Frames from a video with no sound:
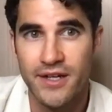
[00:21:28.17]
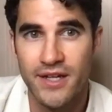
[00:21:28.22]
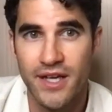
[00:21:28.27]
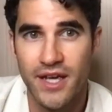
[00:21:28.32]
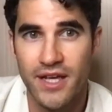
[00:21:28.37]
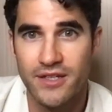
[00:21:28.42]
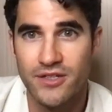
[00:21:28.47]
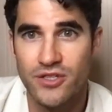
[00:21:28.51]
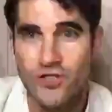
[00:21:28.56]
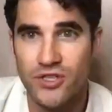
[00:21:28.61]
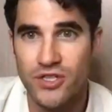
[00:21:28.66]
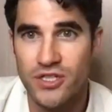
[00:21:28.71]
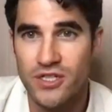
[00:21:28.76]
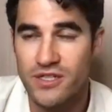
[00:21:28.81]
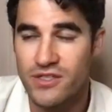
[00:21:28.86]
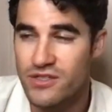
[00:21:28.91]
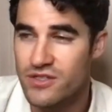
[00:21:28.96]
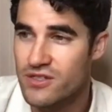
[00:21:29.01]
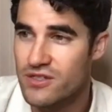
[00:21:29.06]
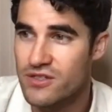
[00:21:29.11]
And she is
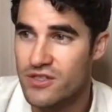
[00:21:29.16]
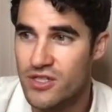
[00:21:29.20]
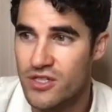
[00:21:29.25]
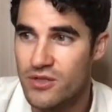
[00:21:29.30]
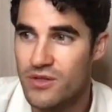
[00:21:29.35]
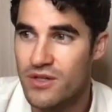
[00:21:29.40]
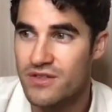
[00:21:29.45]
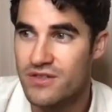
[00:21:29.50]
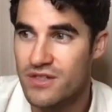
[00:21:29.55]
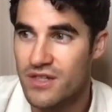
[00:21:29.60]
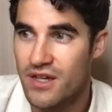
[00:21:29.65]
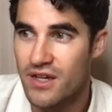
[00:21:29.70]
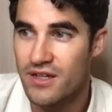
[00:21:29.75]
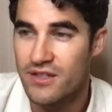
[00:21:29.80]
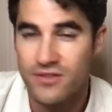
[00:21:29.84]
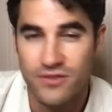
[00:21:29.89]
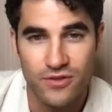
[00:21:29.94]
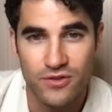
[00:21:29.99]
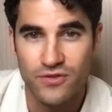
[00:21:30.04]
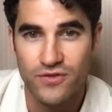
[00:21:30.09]
just USDA
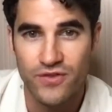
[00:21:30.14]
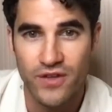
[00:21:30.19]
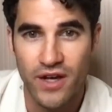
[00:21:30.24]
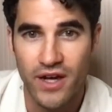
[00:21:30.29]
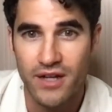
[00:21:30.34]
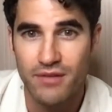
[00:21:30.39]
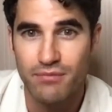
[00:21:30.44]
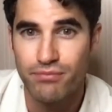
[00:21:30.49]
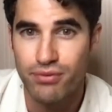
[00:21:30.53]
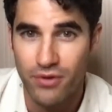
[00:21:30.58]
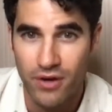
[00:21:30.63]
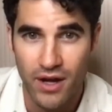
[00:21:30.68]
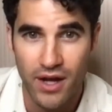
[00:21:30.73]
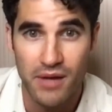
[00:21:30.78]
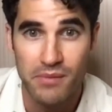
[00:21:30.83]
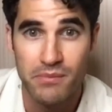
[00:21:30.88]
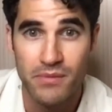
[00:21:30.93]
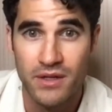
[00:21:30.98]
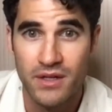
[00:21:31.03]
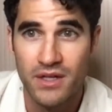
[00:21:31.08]
certified
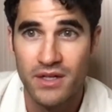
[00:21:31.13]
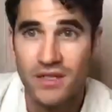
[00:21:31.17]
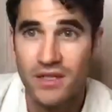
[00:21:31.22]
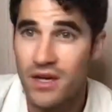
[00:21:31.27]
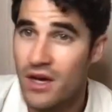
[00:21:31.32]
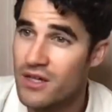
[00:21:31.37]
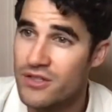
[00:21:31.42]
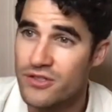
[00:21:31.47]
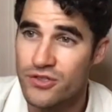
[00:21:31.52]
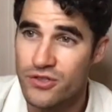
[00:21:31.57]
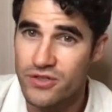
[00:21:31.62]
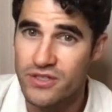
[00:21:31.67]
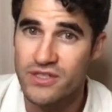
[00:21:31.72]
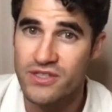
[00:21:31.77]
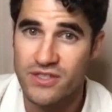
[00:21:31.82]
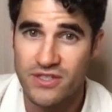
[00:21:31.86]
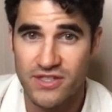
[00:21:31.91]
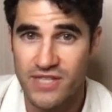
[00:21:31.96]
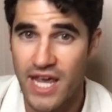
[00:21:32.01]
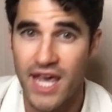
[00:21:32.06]
prime country
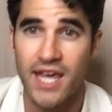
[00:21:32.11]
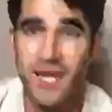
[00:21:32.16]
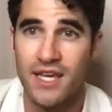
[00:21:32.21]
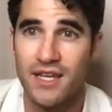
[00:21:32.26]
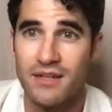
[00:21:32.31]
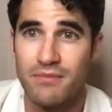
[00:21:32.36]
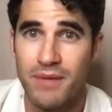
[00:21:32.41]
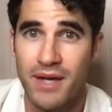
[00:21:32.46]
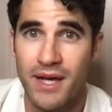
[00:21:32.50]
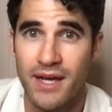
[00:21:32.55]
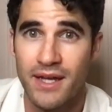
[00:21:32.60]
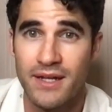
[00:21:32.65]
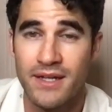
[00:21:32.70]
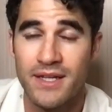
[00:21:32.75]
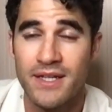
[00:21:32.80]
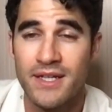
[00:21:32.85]
singing, man.